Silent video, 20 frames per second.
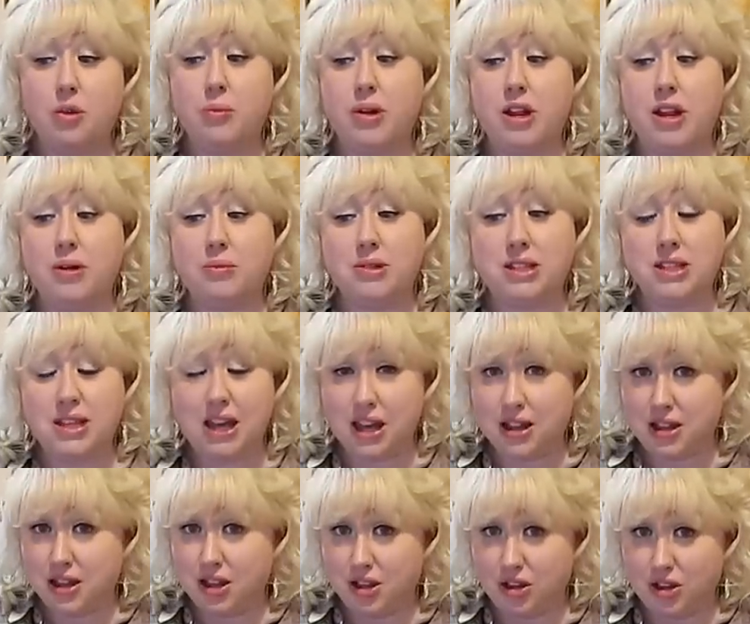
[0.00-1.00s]
But I'm
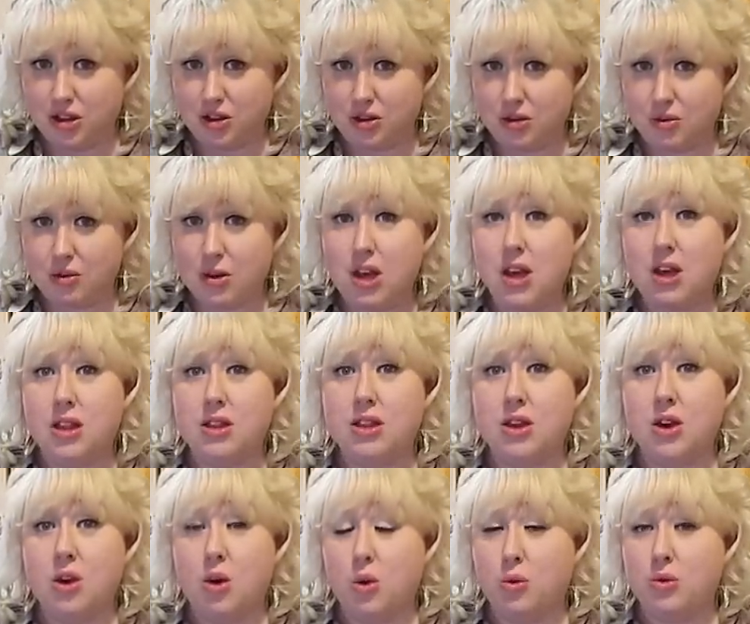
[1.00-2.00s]
telling you,
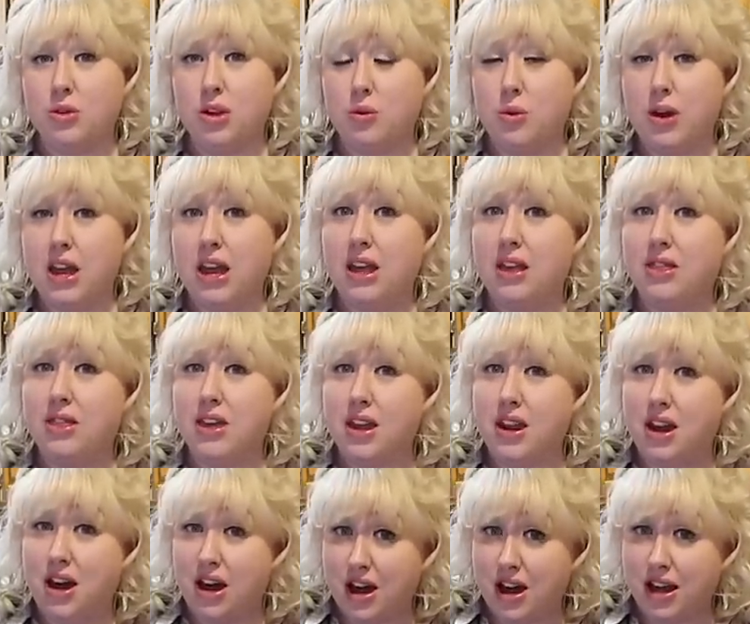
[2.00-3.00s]
the only way
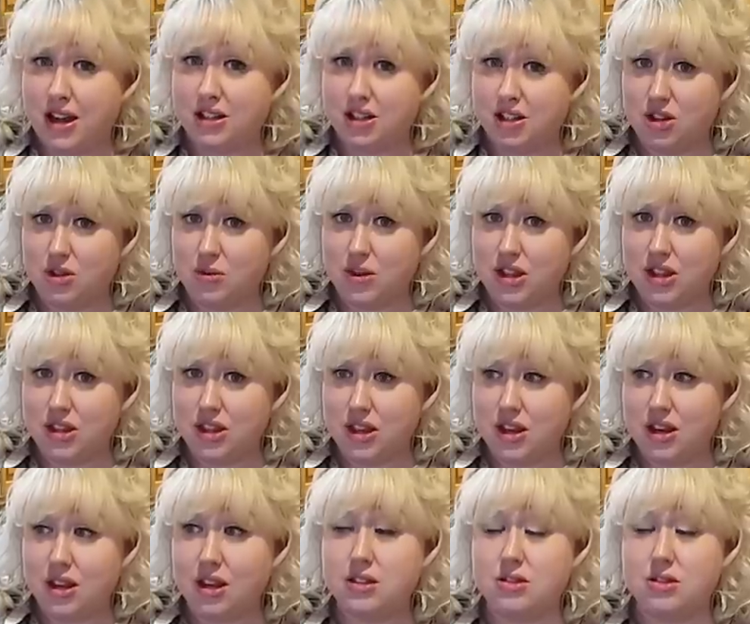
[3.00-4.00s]
that I deal with
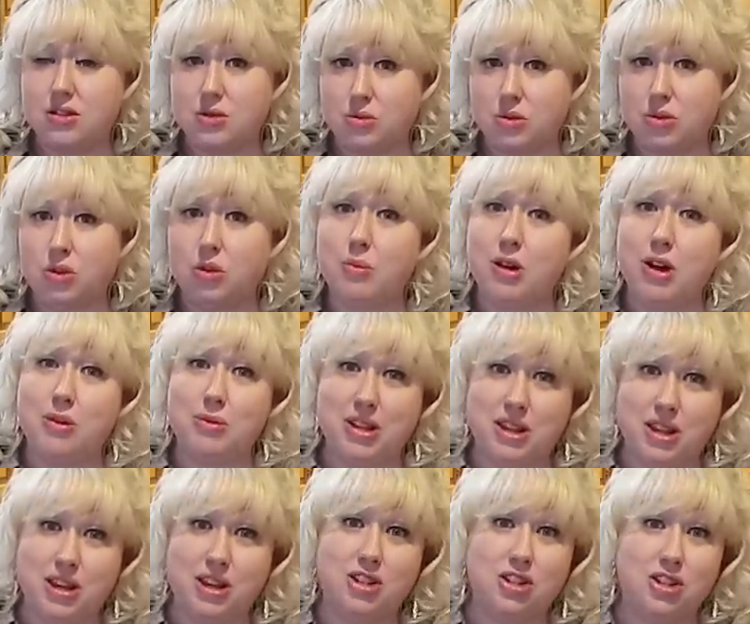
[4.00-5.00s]
it is through my
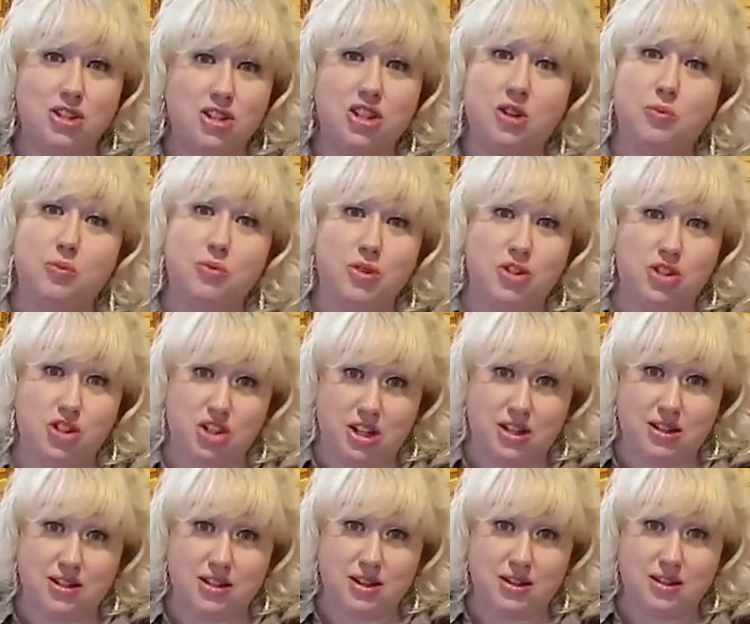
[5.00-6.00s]
relationship with
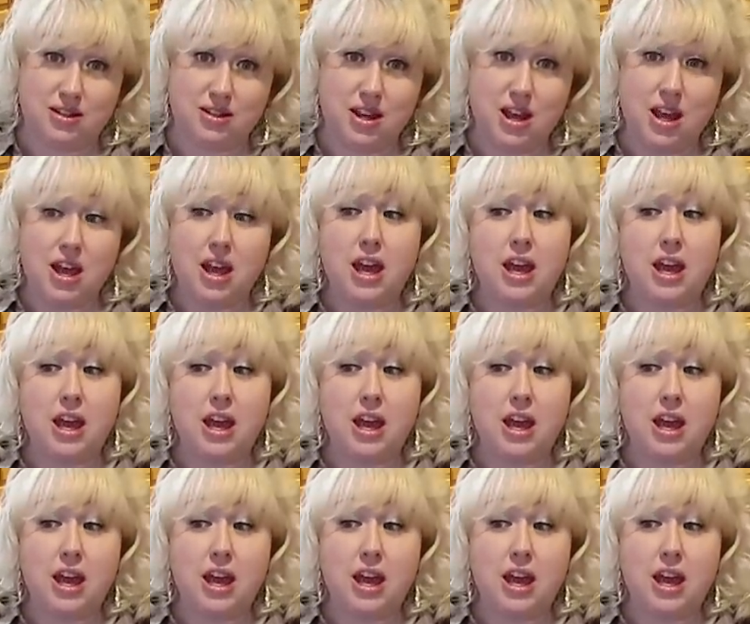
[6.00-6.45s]
Jesus.